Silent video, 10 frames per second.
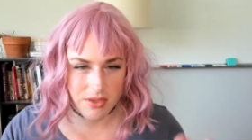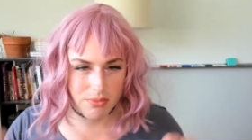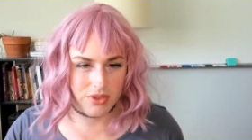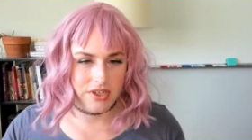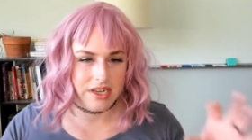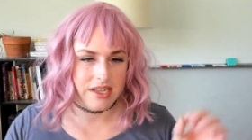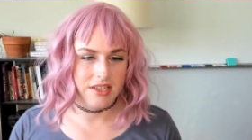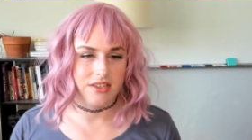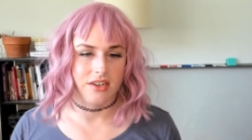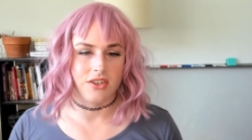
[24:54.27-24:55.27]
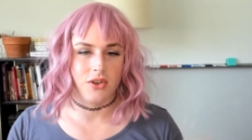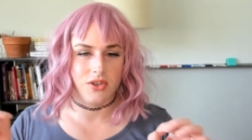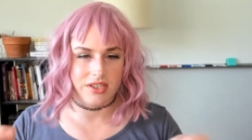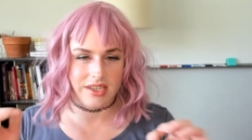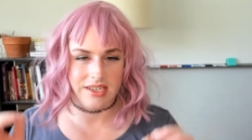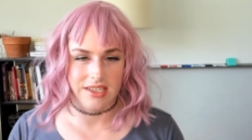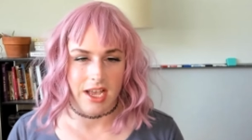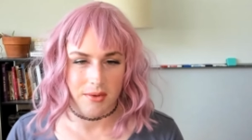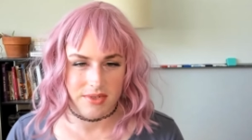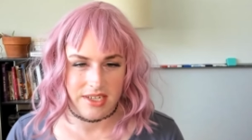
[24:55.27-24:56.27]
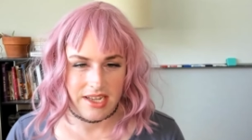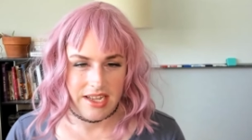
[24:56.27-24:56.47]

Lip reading: simpler and easier to just accept